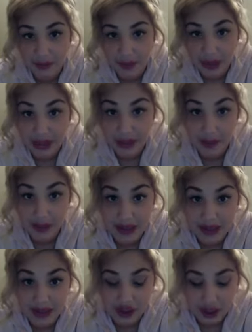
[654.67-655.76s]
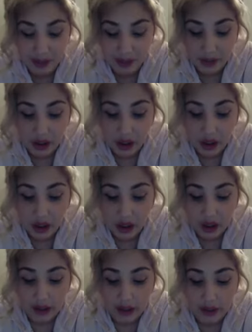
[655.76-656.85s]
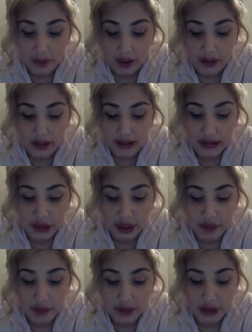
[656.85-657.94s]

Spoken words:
of mine and I'll message them on Instagram.